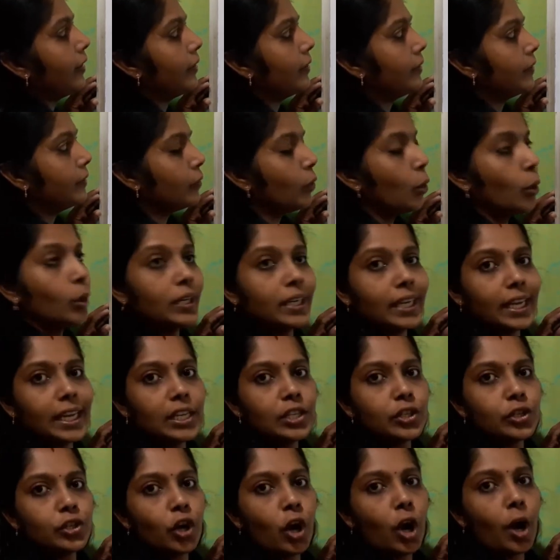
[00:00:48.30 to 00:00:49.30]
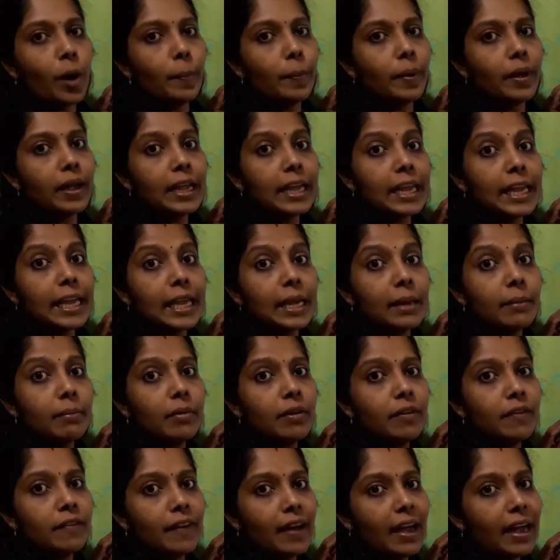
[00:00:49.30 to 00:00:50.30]
voltage drop,
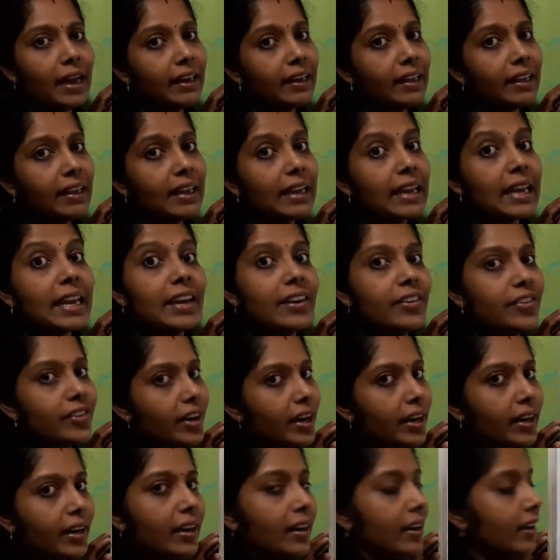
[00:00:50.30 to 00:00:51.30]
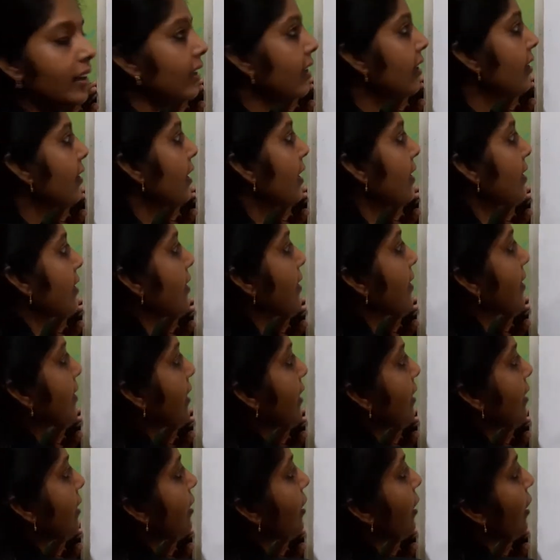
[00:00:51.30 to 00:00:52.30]
E.M.F and internal
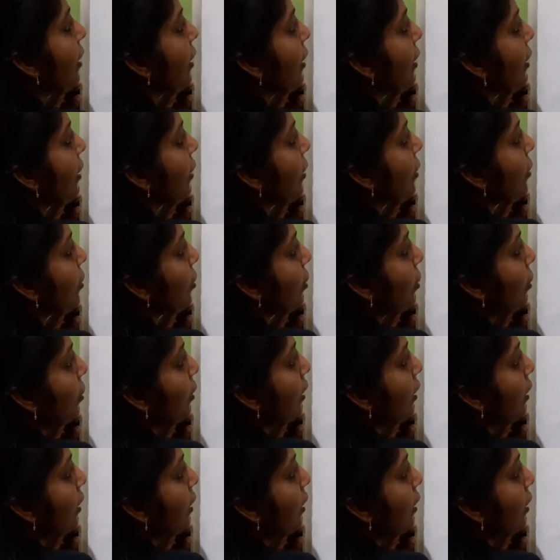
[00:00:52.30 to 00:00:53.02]
resistance. So